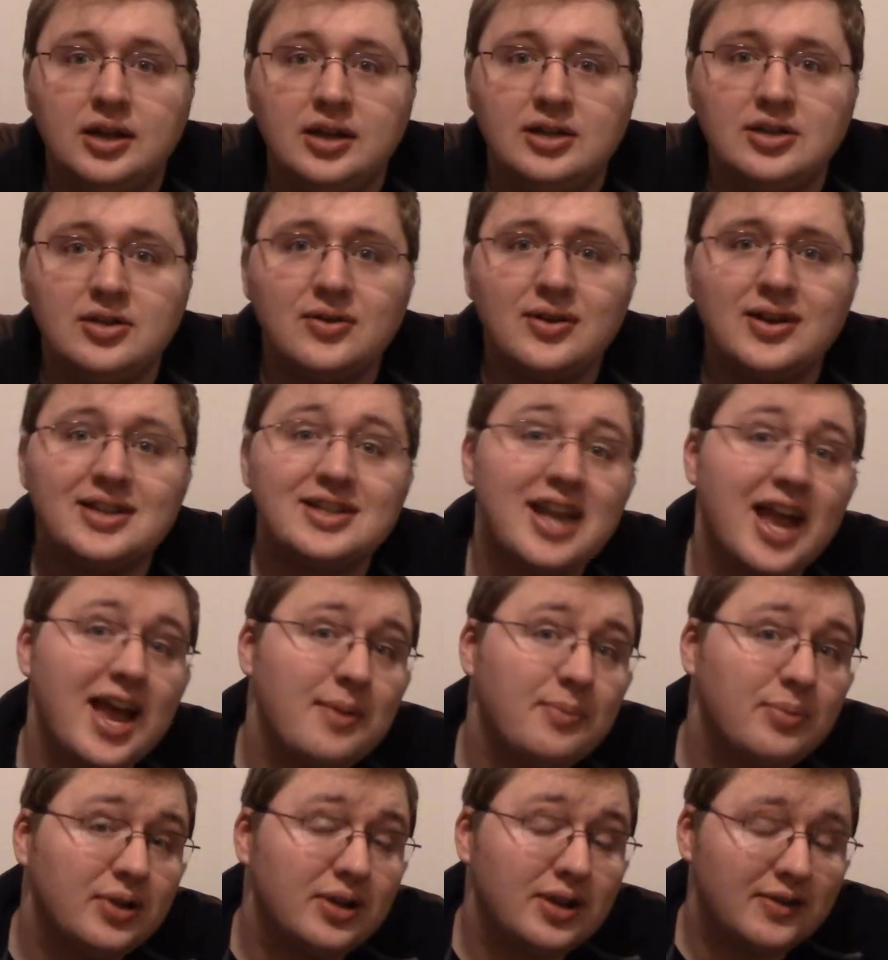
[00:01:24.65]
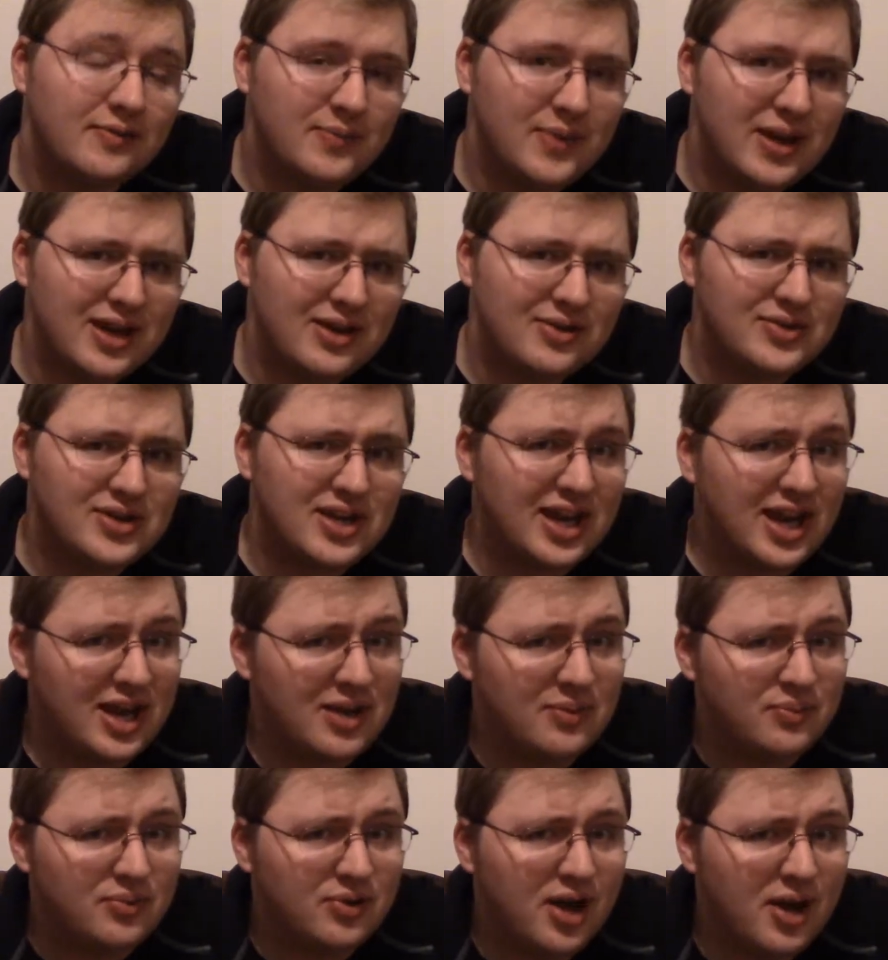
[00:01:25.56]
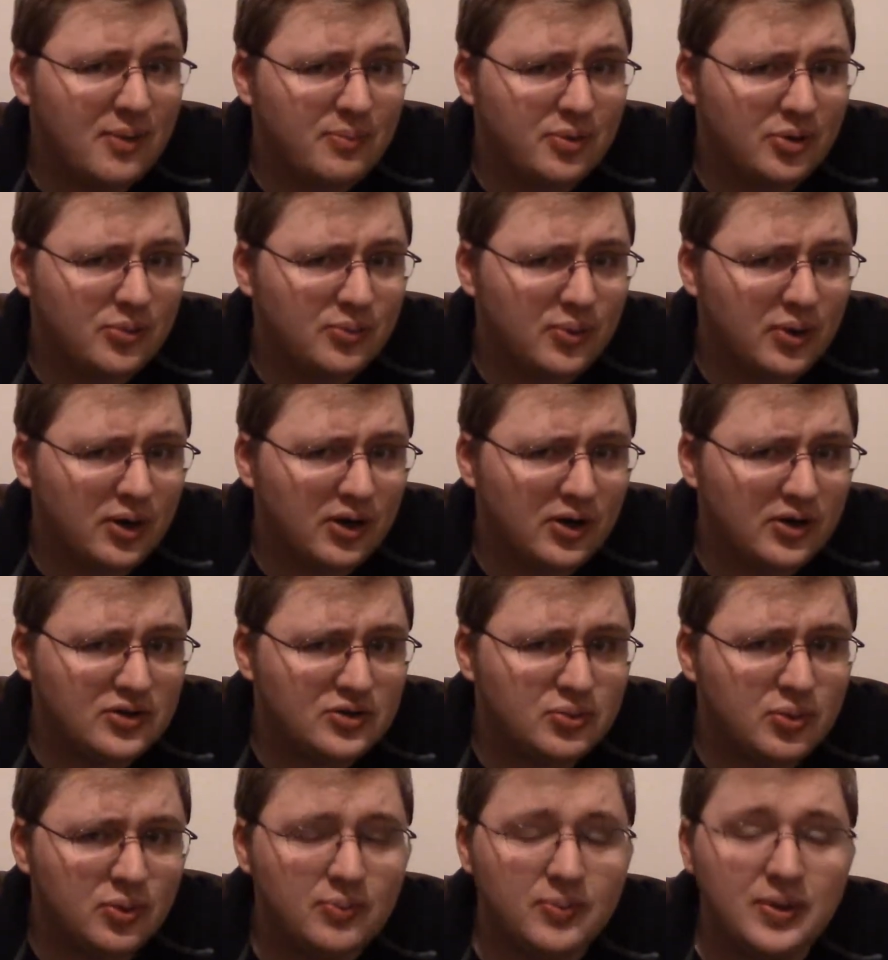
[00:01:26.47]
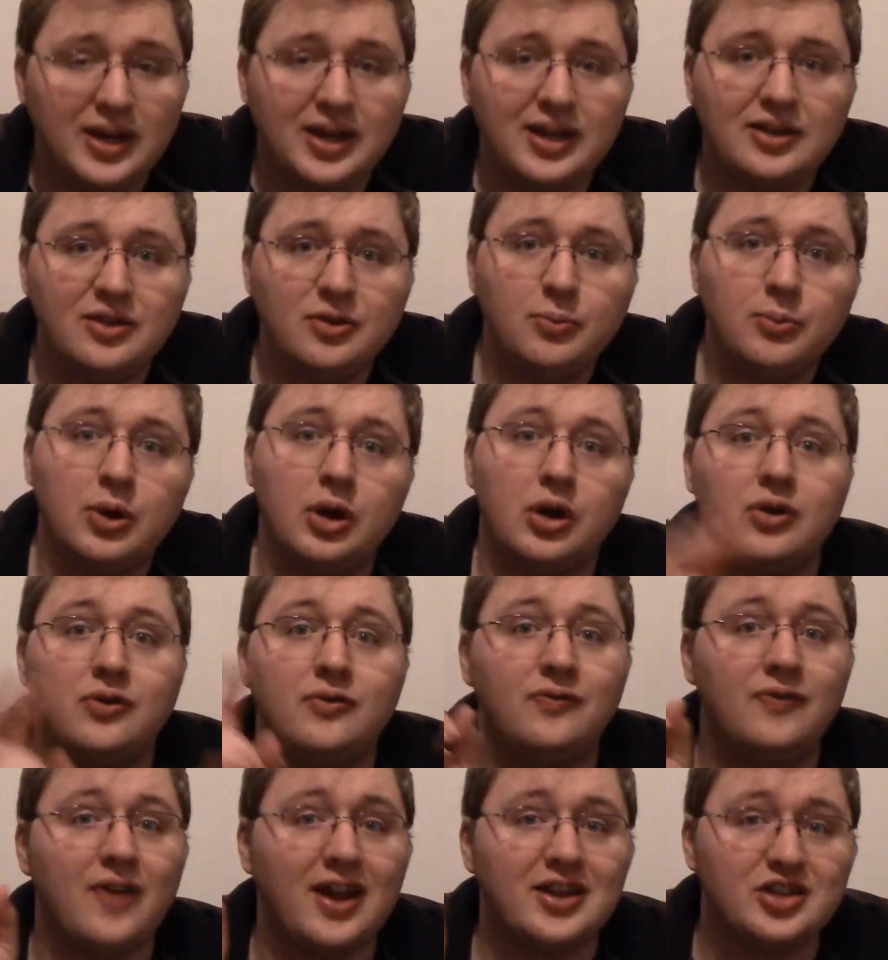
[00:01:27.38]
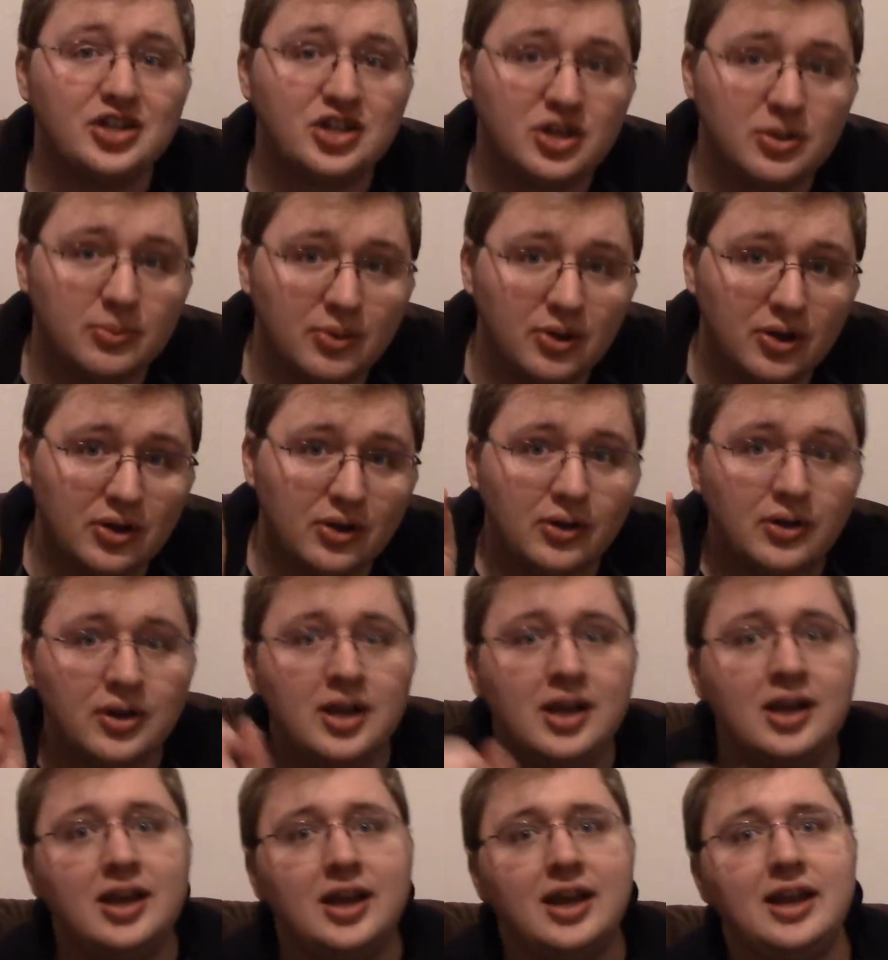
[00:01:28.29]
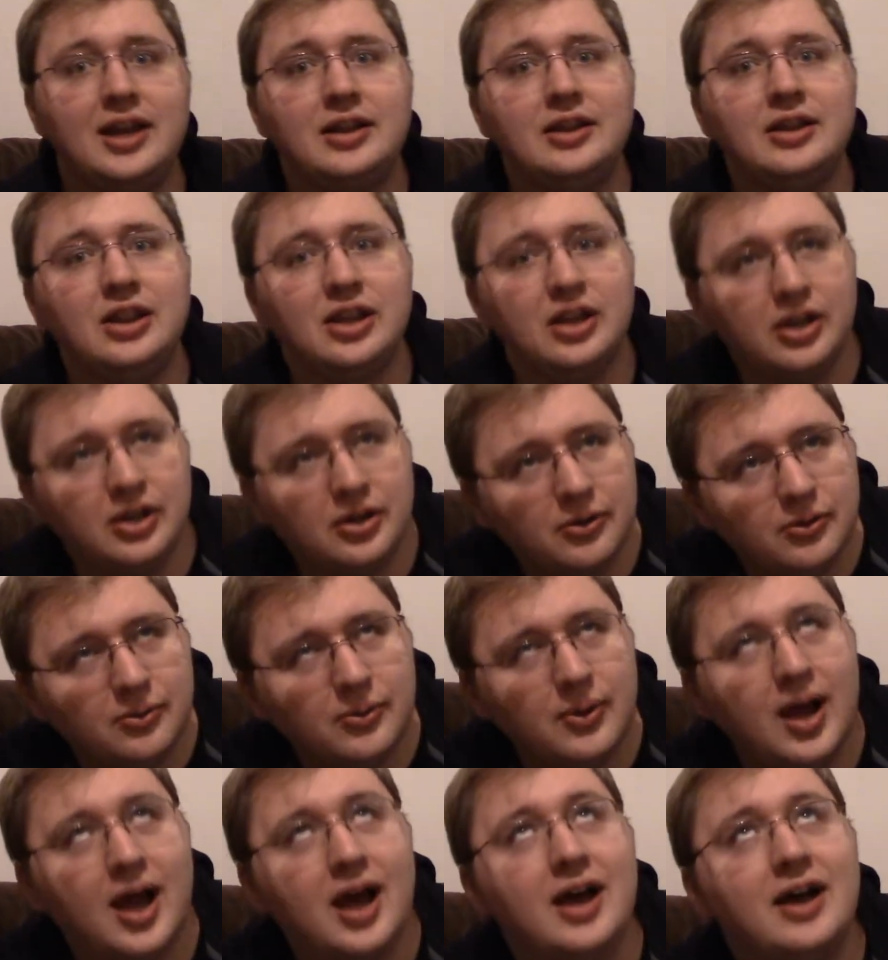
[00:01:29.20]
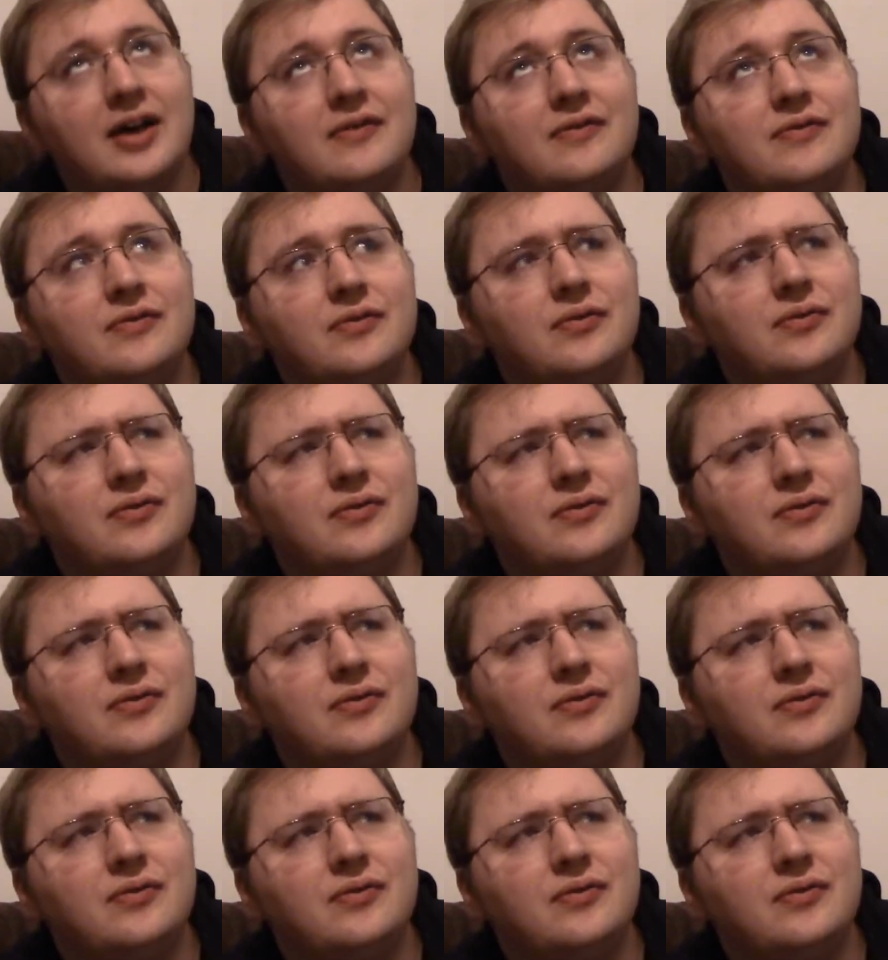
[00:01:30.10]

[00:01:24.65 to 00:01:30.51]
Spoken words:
So an example of me using improper words would be the word vegetable in lieu of